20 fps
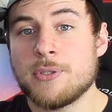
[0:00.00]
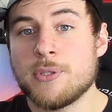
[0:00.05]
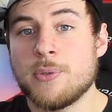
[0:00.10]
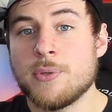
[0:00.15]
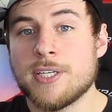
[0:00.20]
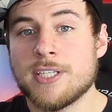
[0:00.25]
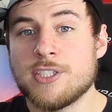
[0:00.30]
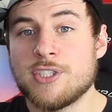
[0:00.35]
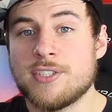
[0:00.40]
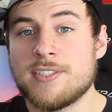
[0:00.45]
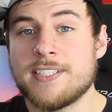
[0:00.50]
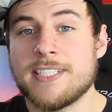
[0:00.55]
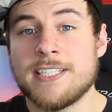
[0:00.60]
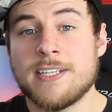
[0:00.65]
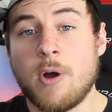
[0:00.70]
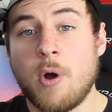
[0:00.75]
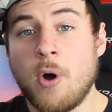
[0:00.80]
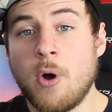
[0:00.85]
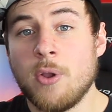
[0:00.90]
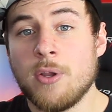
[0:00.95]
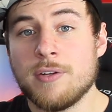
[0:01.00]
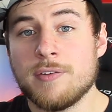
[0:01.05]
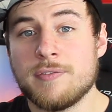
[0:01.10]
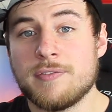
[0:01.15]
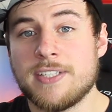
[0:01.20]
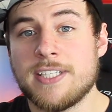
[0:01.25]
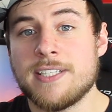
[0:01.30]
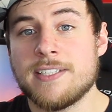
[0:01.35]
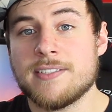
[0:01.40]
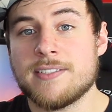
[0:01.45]
you can see all of
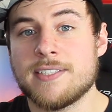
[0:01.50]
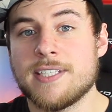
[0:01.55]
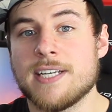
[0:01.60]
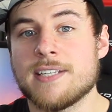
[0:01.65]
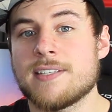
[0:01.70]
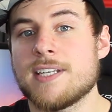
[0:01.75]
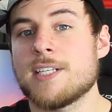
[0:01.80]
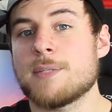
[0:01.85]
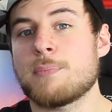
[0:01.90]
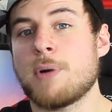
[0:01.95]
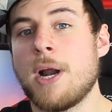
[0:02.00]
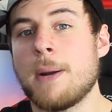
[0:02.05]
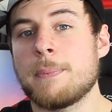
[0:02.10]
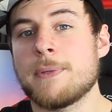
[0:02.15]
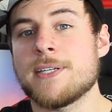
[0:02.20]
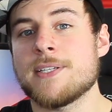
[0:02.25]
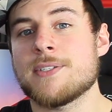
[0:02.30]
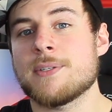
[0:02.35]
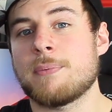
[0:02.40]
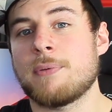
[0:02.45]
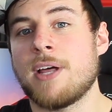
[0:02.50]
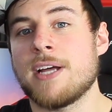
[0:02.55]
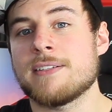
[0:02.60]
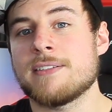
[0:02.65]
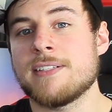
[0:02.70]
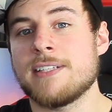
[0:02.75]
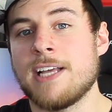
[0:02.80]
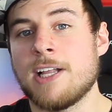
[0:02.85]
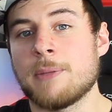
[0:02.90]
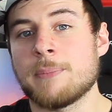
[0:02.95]
the C S S properties applied
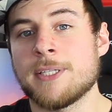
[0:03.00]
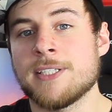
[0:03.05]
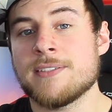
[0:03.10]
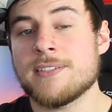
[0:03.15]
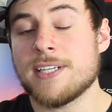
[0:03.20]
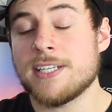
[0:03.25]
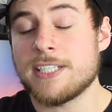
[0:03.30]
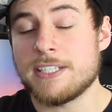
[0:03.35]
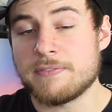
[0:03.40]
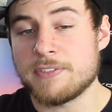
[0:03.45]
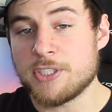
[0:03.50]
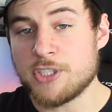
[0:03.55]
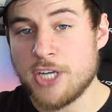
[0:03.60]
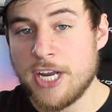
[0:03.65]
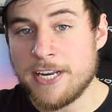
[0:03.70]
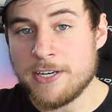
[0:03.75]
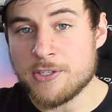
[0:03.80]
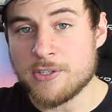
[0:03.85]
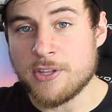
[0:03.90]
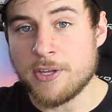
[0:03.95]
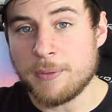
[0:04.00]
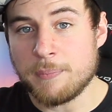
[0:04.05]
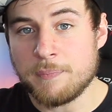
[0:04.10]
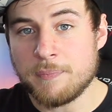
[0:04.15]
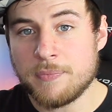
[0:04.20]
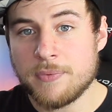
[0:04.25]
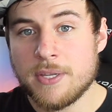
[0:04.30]
to the element and even change them.